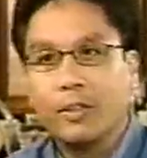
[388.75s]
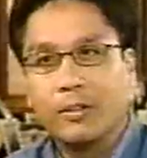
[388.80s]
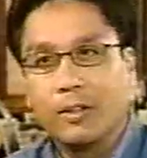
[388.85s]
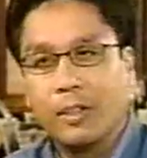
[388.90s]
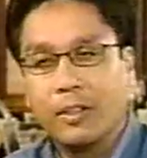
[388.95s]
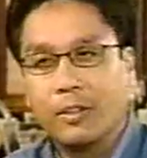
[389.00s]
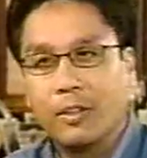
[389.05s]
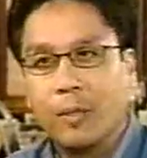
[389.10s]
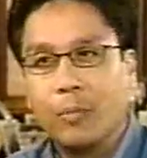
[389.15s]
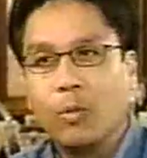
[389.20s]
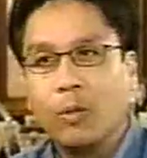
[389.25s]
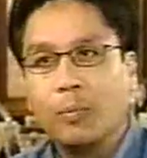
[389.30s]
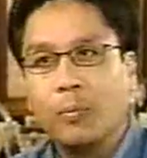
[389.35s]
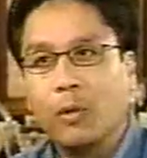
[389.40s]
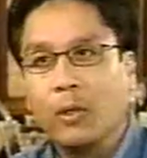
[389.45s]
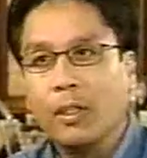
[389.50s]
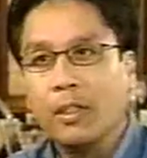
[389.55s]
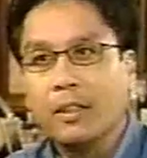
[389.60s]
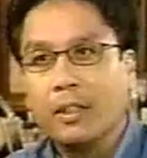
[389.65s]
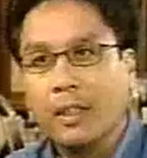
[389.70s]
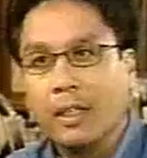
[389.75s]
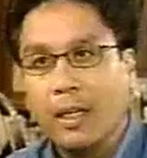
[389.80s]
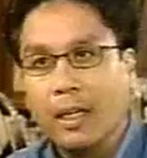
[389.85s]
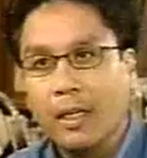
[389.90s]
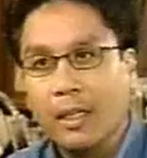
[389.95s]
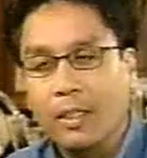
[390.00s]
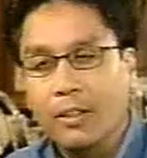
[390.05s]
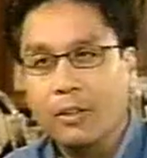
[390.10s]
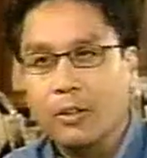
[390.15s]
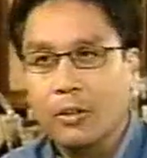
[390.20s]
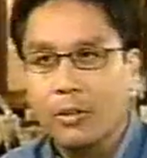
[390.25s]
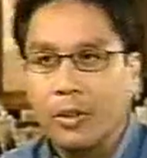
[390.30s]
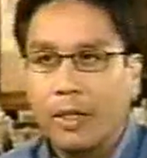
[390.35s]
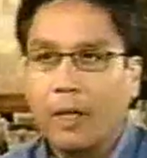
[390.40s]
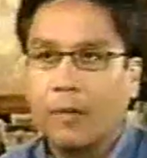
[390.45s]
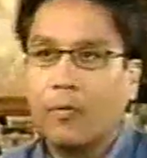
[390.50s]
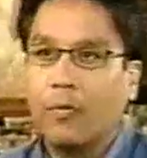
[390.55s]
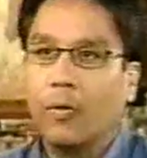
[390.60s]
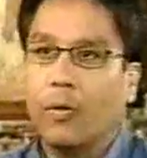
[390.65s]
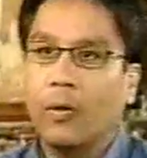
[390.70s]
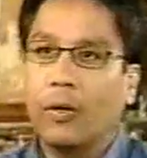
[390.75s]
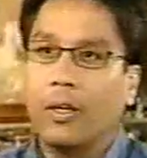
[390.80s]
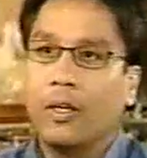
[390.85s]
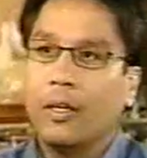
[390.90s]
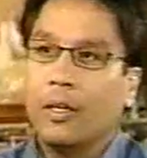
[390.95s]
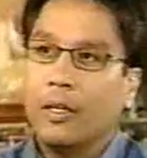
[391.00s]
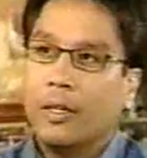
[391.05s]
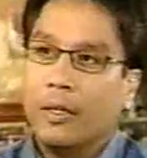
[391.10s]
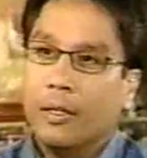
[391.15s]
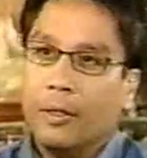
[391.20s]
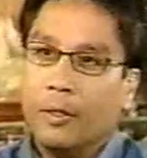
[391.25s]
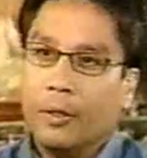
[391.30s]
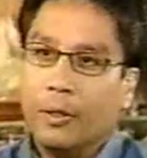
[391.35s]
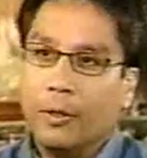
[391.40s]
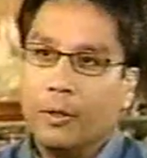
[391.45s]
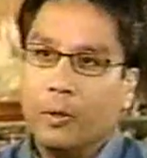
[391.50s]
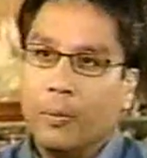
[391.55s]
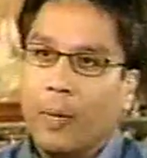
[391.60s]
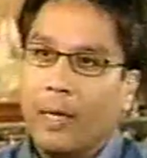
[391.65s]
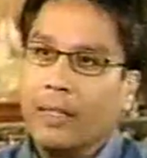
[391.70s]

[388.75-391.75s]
the bosses are somewhat political and so therefore